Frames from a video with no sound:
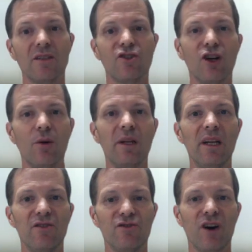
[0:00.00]

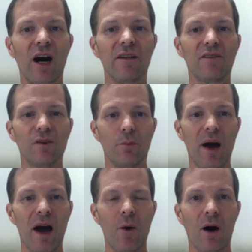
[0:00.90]
Germany's rise to
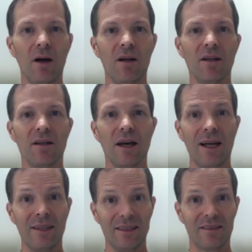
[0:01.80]
power
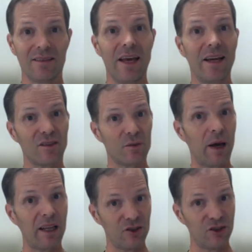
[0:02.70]
and its
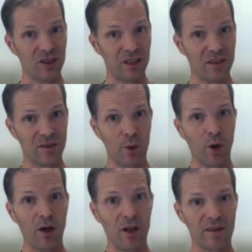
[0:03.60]
expansionist
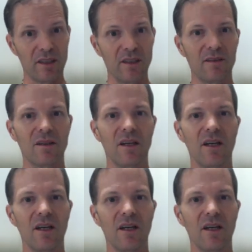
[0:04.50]
policies